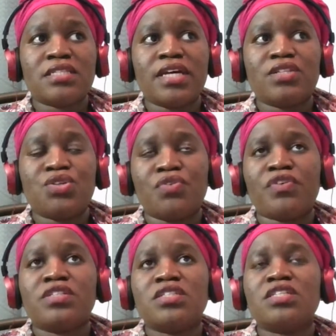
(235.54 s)
that sort
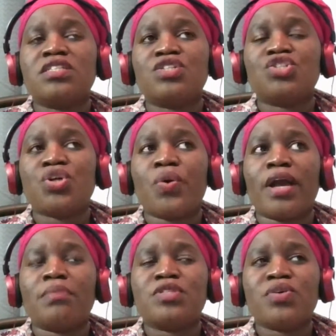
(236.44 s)
of consistent
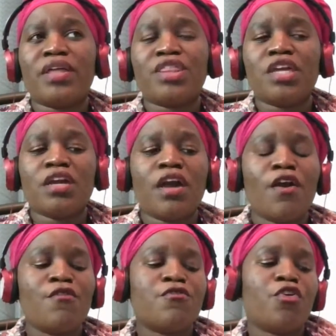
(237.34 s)
showing up. So I think
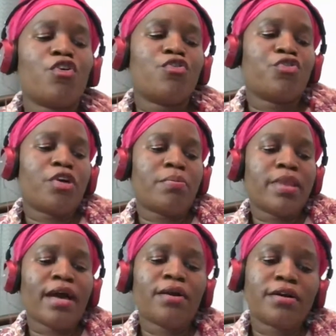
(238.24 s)
for
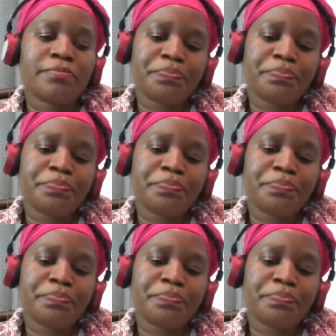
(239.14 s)
Black